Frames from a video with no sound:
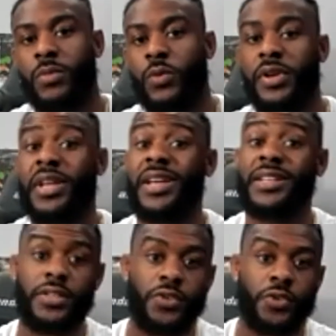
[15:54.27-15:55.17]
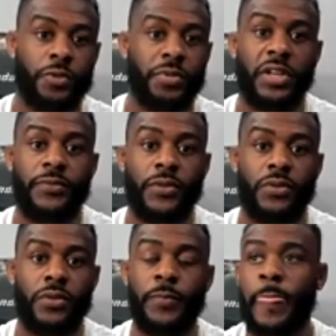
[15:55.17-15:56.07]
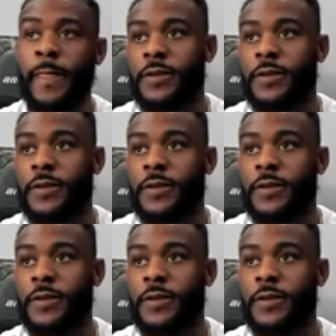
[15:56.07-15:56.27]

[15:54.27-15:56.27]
moving, it's extremely difficult.